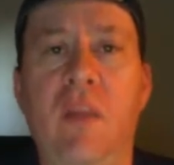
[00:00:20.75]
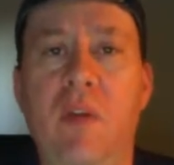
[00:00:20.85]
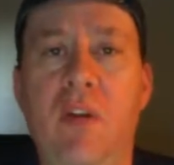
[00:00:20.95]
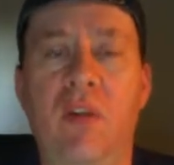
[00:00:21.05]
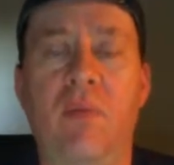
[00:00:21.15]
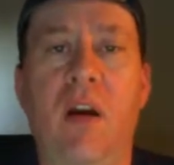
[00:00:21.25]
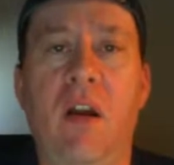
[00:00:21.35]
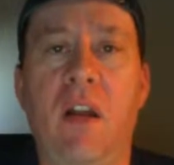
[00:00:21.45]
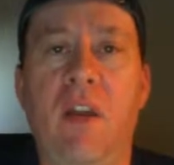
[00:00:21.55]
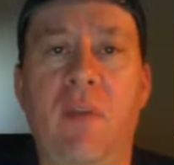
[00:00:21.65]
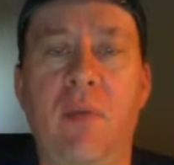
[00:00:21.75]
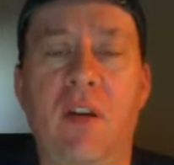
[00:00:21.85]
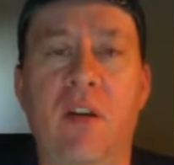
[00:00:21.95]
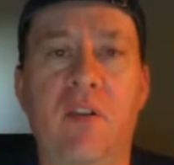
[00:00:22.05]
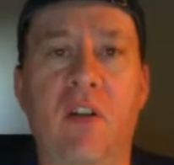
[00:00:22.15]
The Americans buy
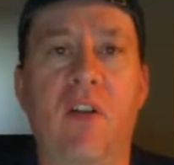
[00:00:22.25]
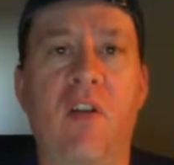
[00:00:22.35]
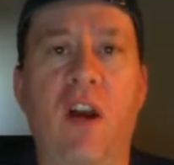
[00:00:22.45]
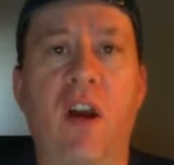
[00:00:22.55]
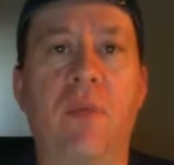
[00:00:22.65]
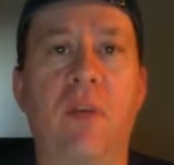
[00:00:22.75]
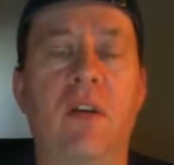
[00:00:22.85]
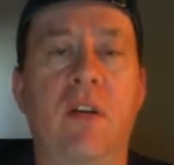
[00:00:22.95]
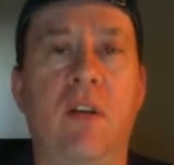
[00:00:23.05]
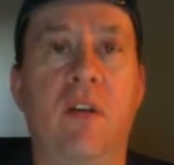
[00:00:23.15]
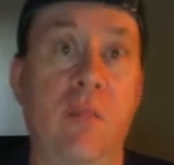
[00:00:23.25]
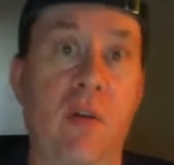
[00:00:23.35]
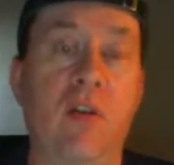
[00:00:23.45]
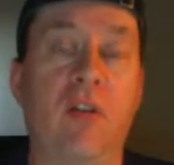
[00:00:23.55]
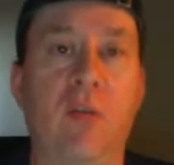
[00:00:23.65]
70% of our crap. It's uh, The
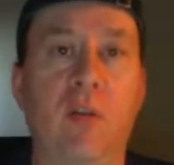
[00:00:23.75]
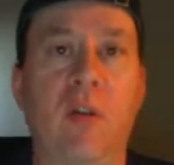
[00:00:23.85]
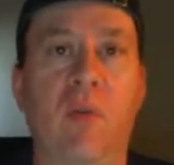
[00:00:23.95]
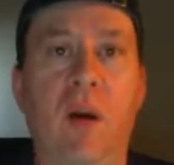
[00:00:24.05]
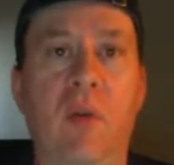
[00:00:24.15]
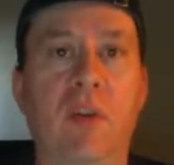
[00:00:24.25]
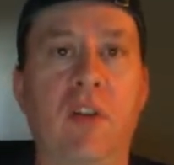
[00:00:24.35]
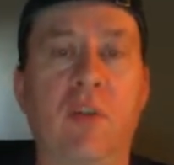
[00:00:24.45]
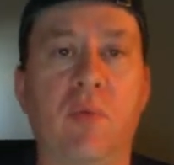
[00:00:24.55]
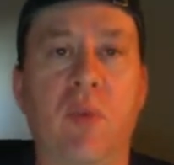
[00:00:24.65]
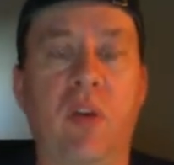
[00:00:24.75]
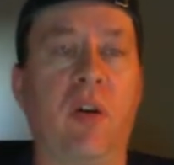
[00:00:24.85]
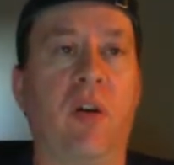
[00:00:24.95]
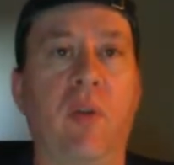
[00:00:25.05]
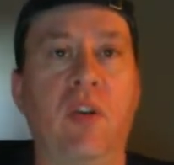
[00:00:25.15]
Americans are the reason why we're such a
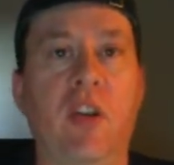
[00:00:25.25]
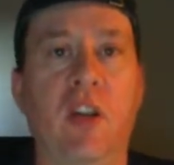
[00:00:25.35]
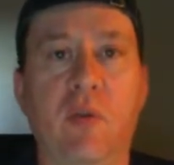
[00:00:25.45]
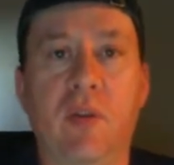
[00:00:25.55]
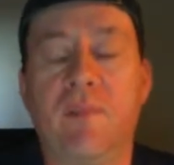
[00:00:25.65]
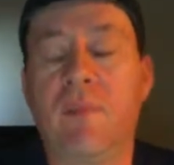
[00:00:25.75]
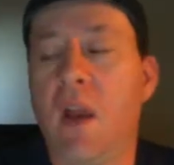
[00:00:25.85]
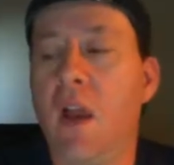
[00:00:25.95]
uh, rich country.